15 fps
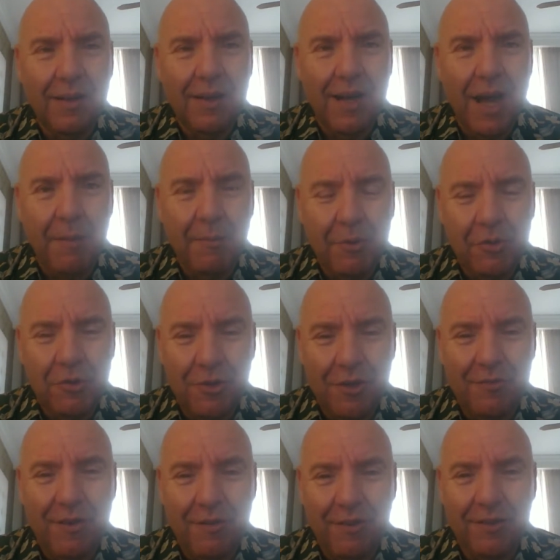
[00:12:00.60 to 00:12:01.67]
I'm not sure
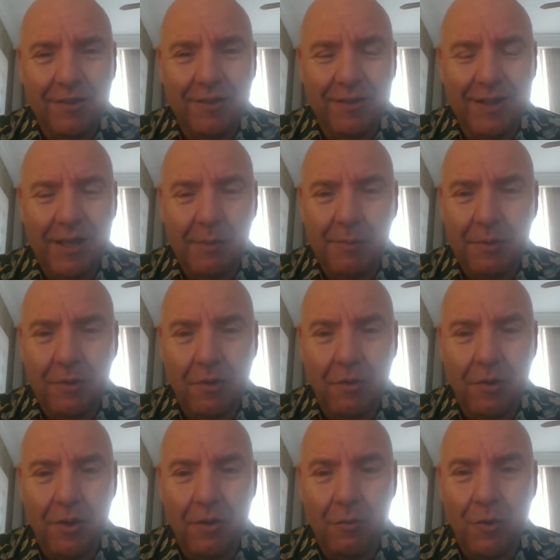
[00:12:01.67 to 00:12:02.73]
if I found it in the airport
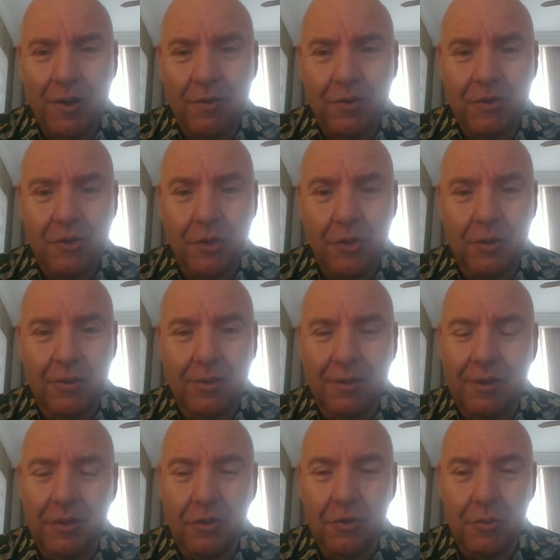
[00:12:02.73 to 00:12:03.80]
or in one of those
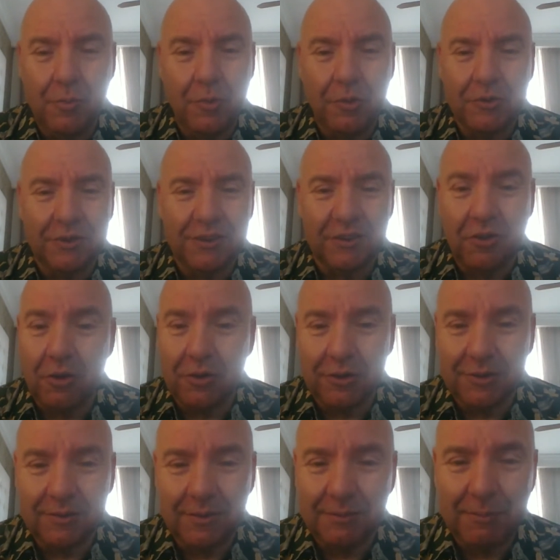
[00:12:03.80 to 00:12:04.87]
used book
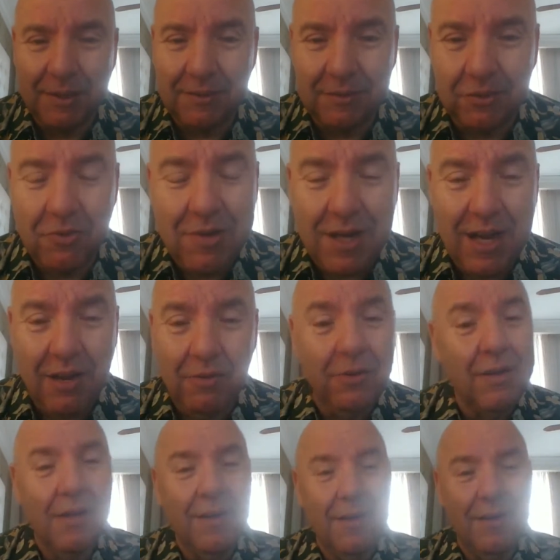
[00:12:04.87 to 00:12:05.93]
stores. But
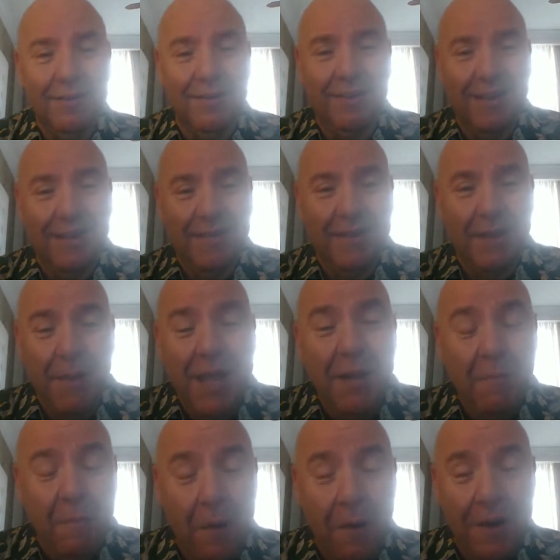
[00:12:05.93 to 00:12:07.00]
somehow, the
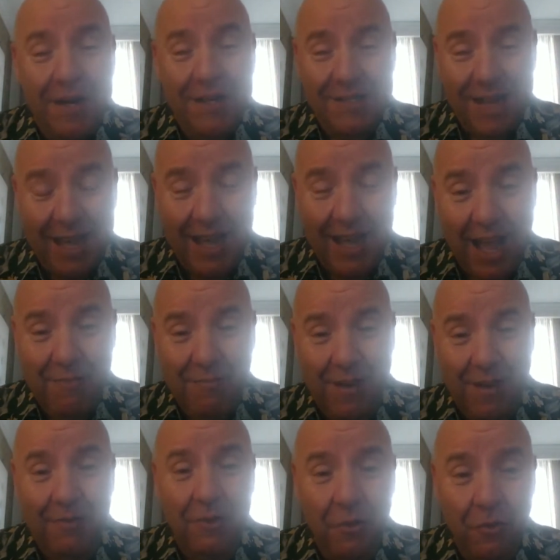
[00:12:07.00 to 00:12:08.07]
main point is like I
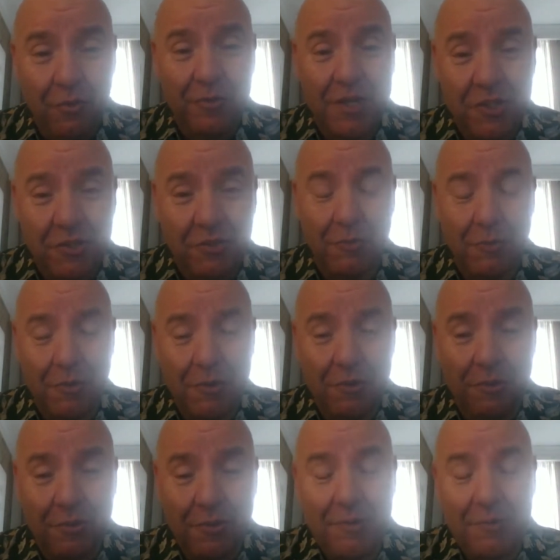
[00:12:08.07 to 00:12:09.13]
found Who Censured Roger
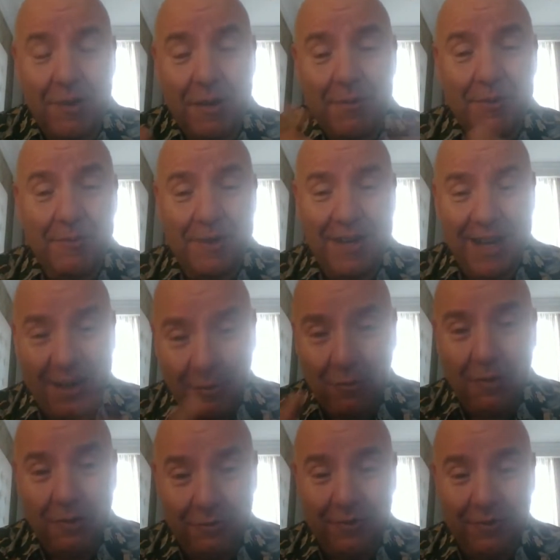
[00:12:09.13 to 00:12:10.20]
Rabbit by Gary
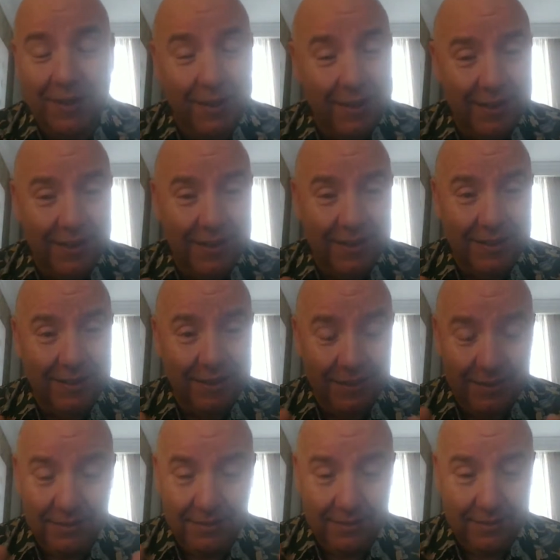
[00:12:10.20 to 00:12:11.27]
Walsh
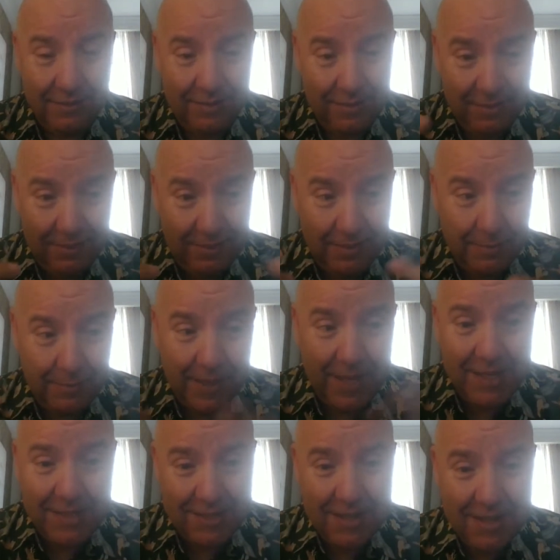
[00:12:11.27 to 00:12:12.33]
in the
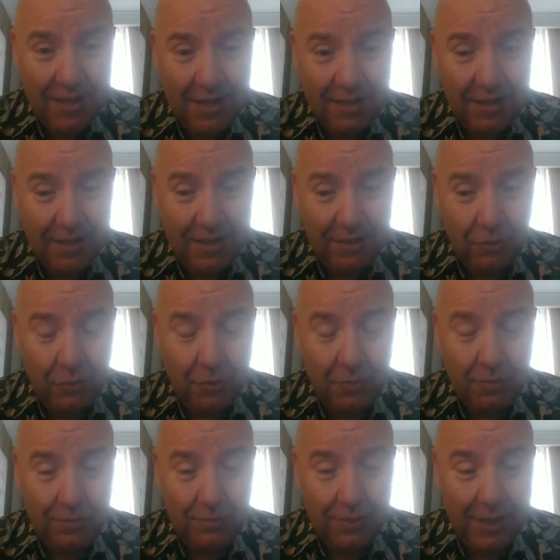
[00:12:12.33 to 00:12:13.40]
place
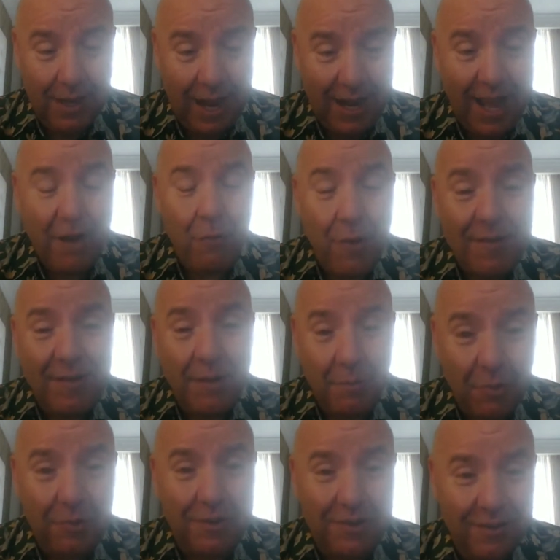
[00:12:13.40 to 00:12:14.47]
and I read the
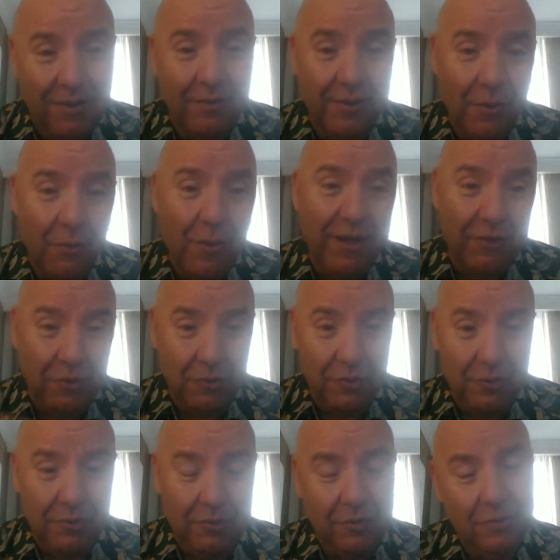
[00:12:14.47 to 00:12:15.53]
book on the way
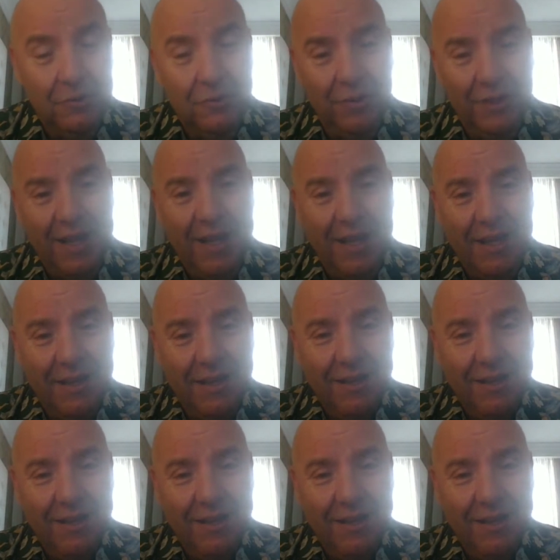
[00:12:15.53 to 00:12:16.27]
to LA.